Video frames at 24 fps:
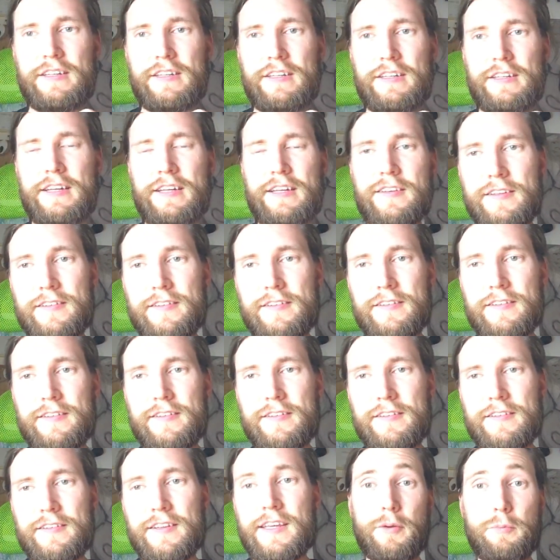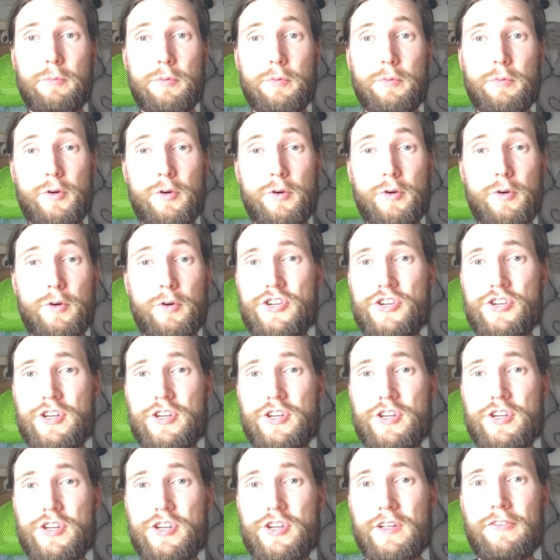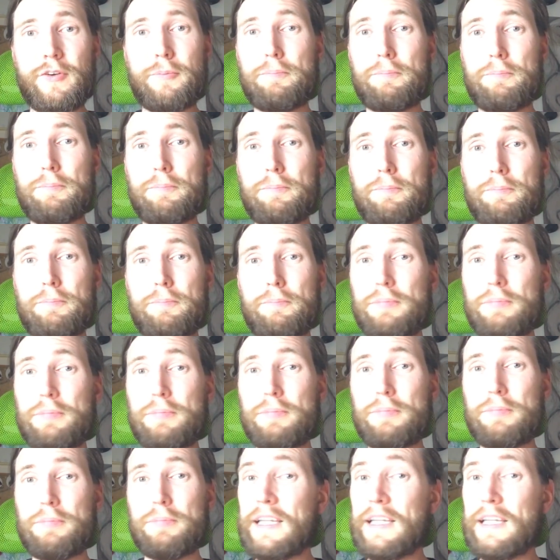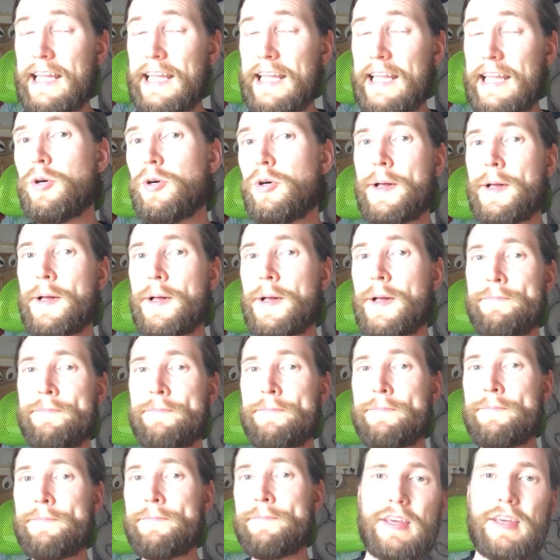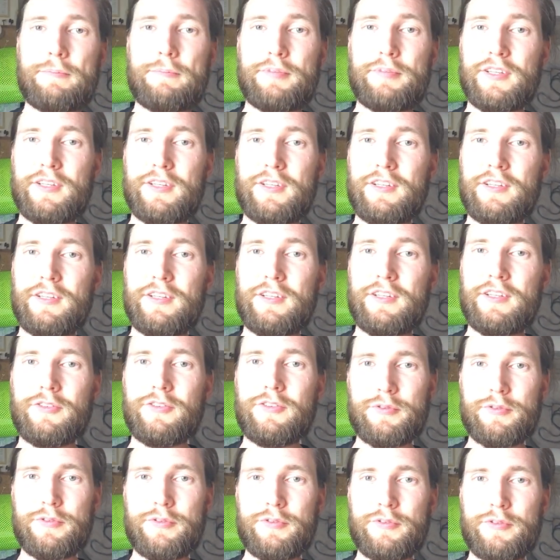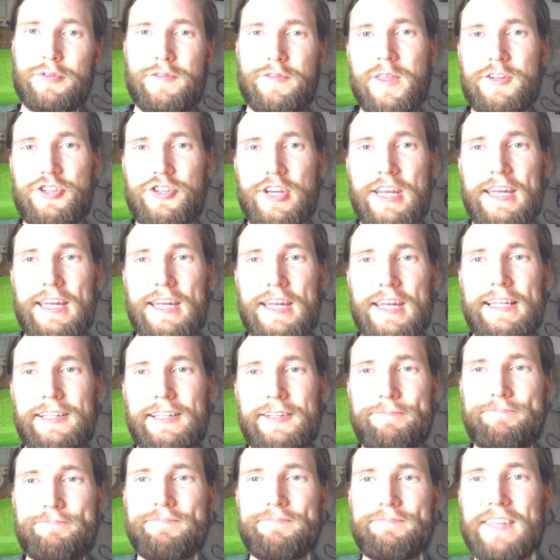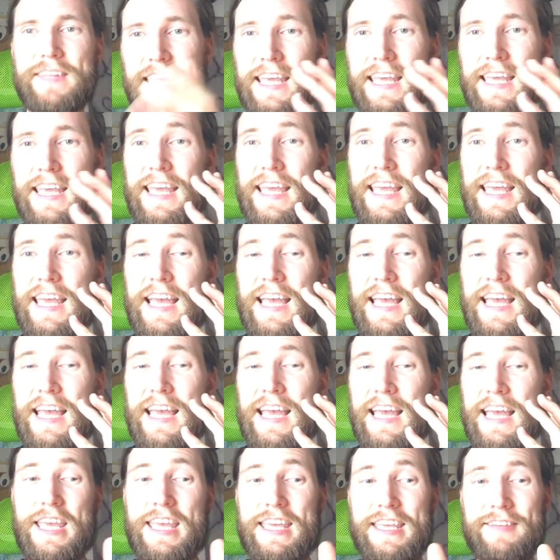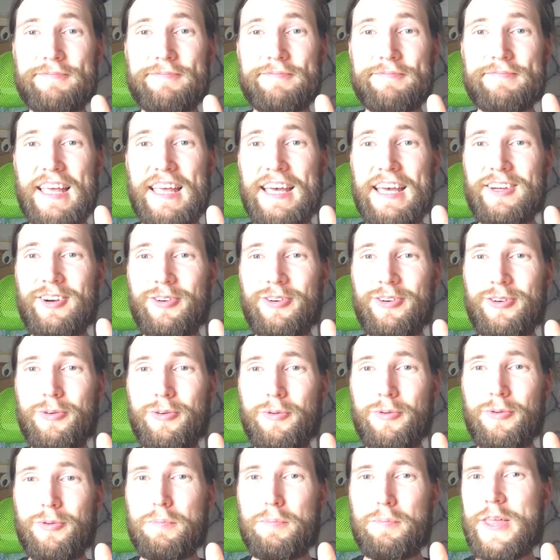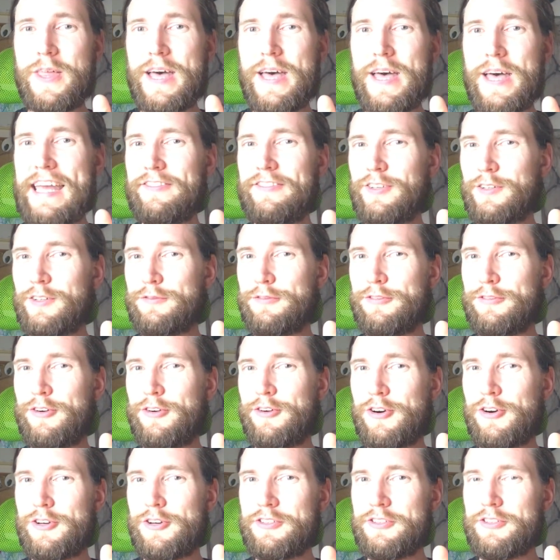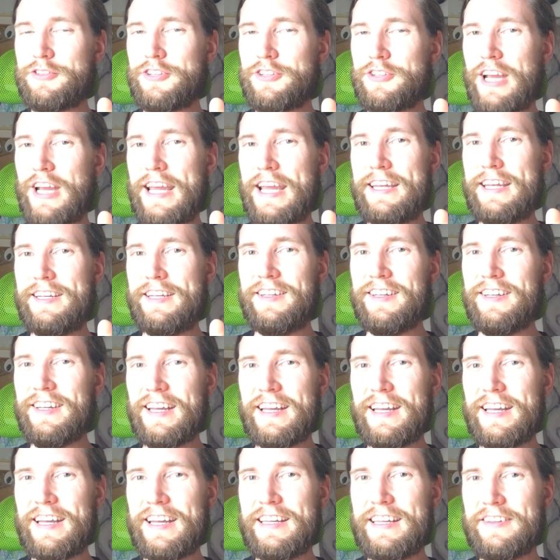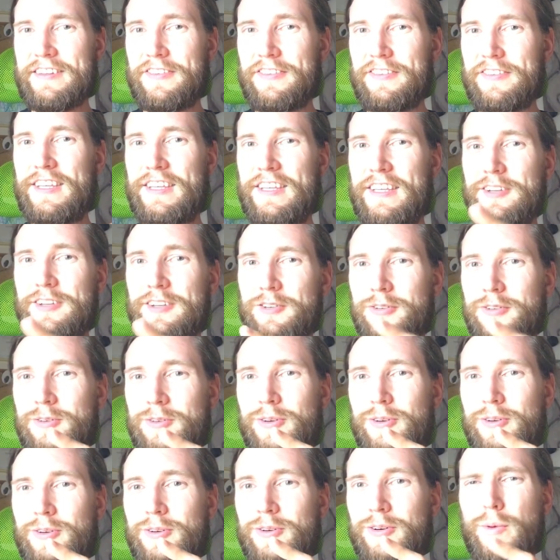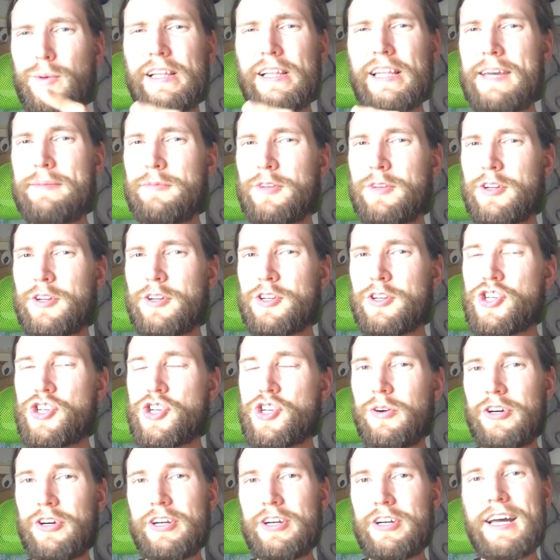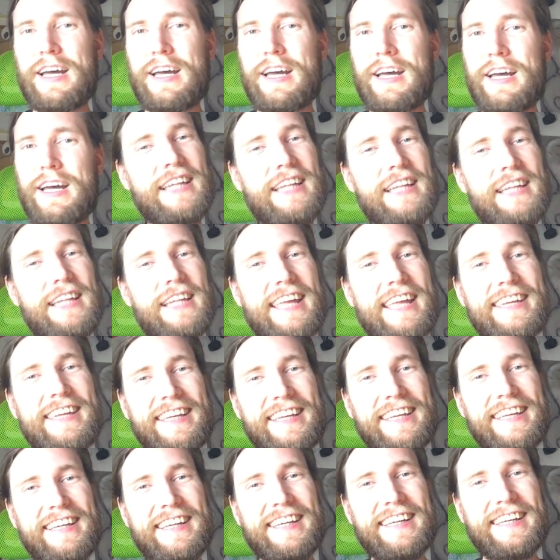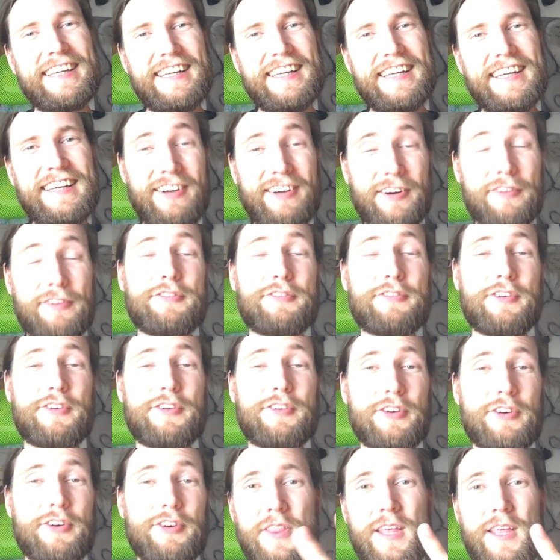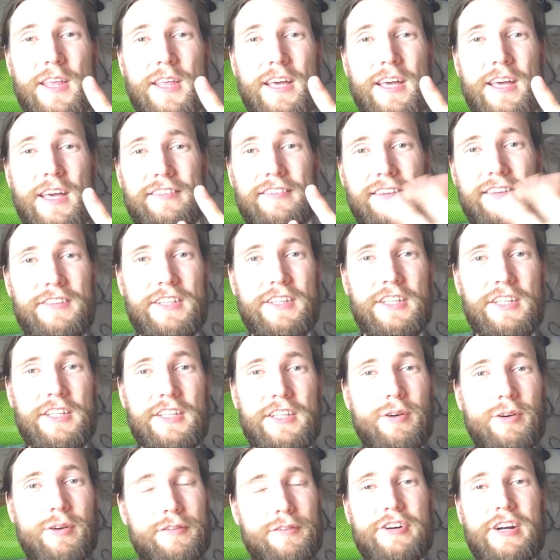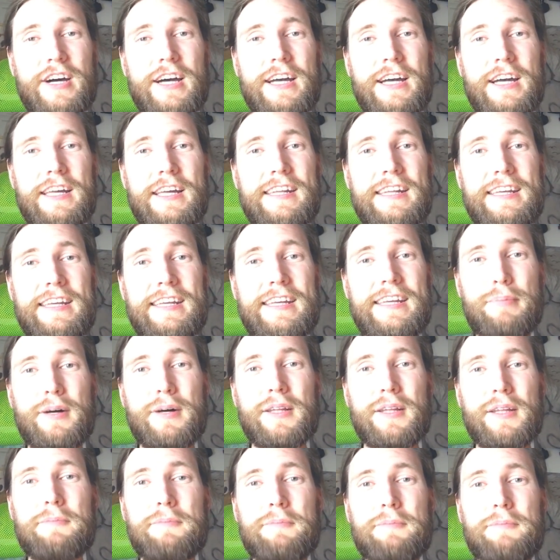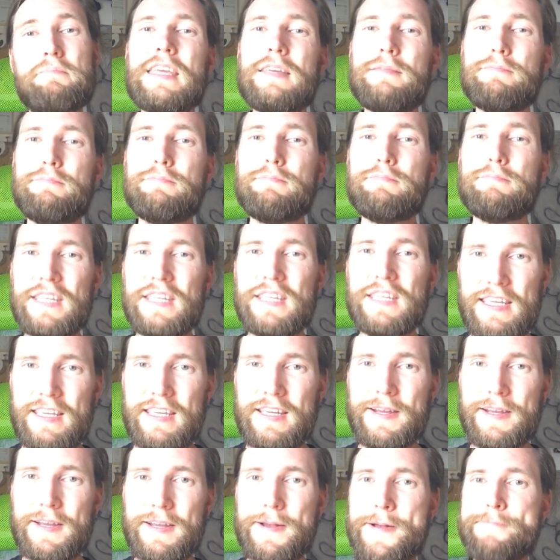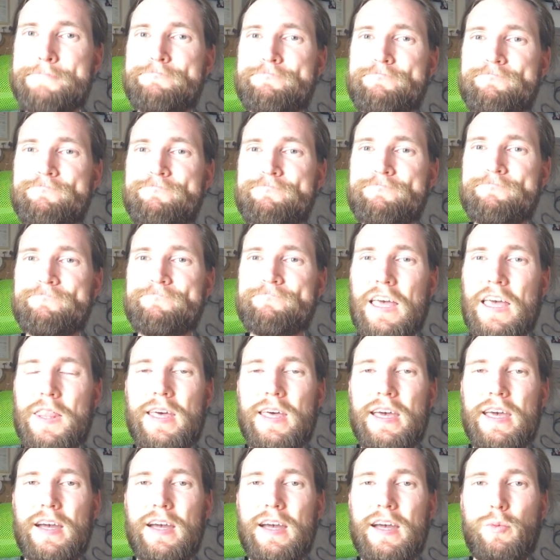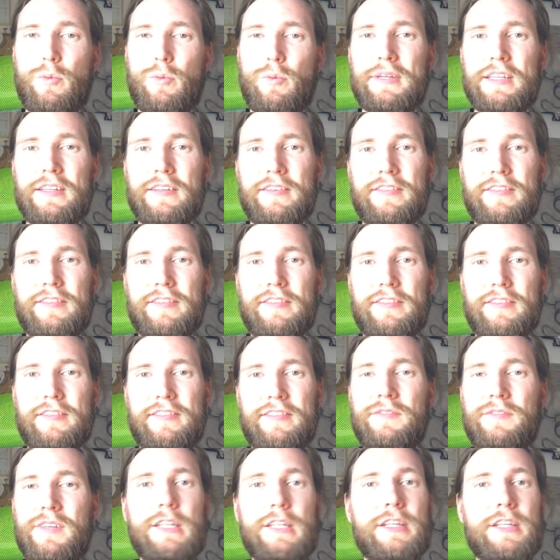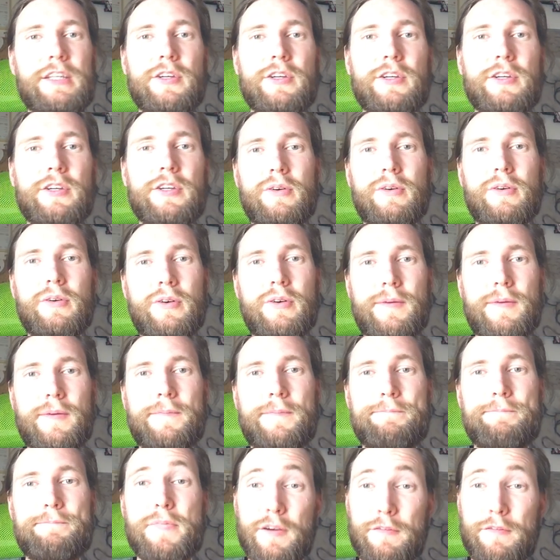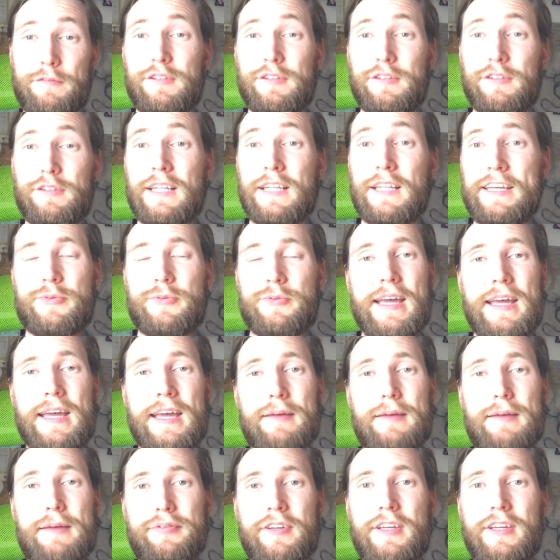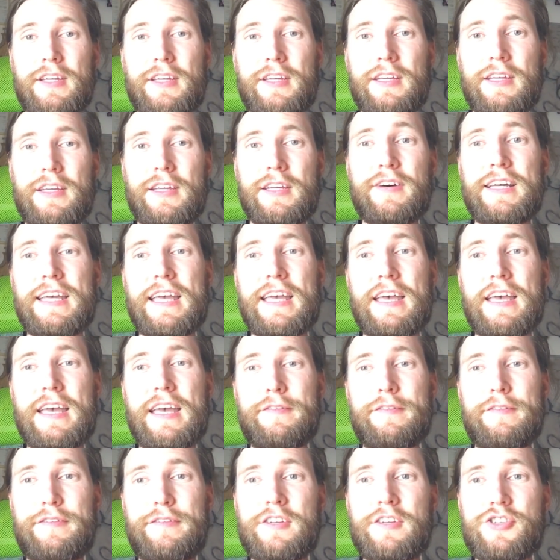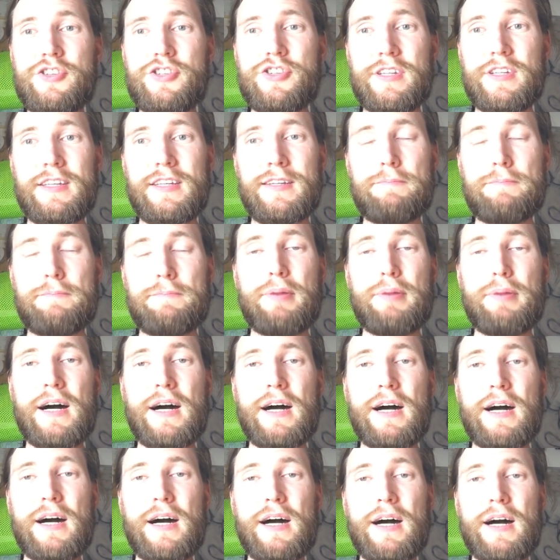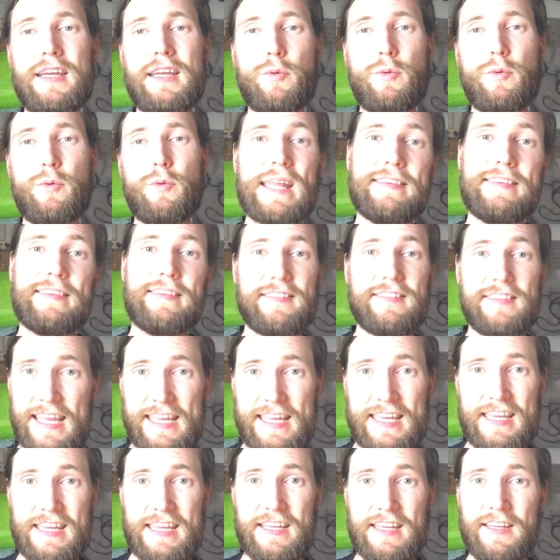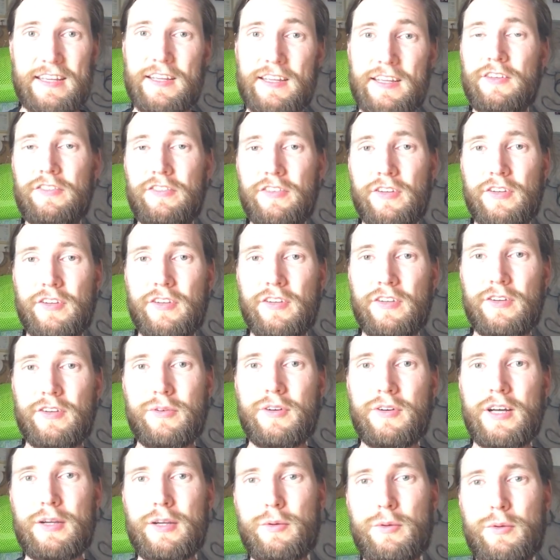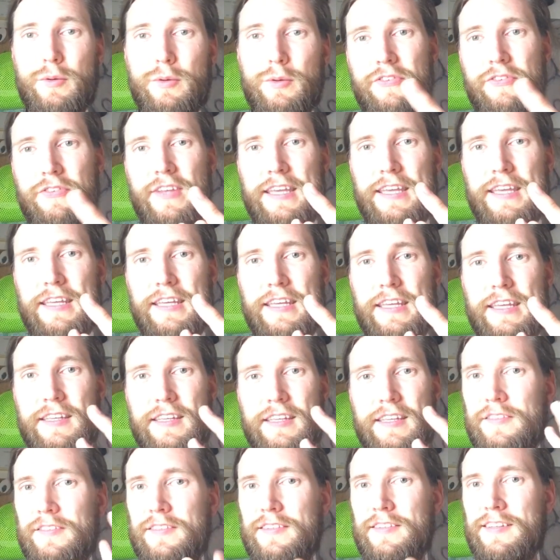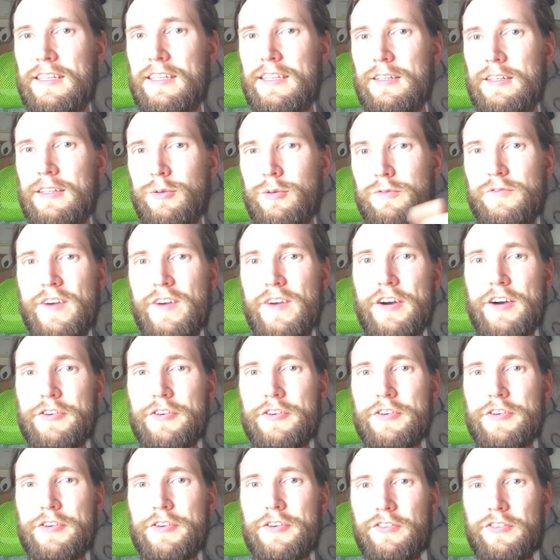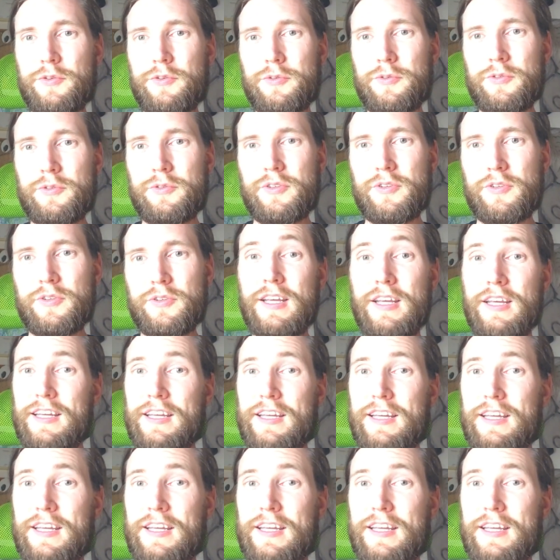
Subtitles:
and answered some questions. So please let me know. Always happy to improve the channel. Okay, I hope that's it for today and see you. Well, I'm not sure. I'm planning, of course, there's a video on Friday, but maybe there will be a second video, the Flytrap, if I have finished it by Wednesday. So I would say see you very soon.